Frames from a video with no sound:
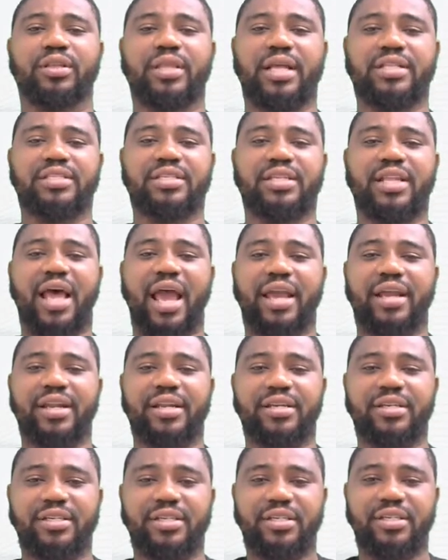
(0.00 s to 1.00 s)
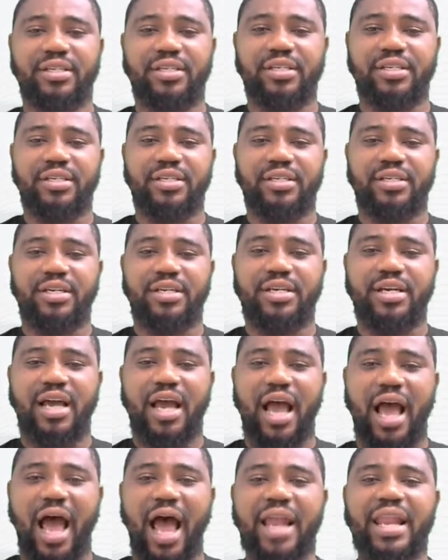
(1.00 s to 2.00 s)
39.
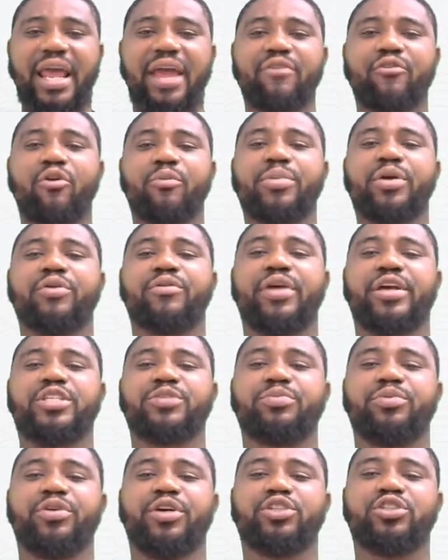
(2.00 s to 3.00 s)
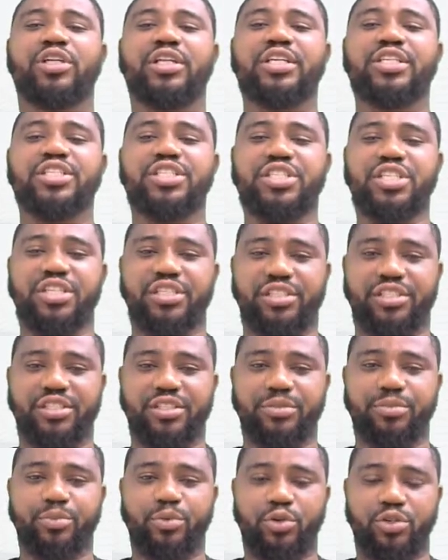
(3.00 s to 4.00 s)
Anaerobic respiration in
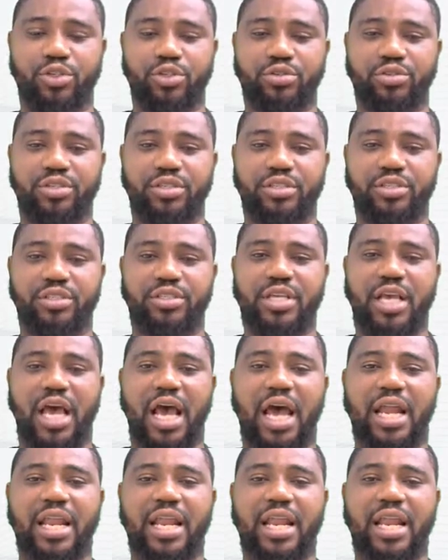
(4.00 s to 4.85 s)
yeast produces is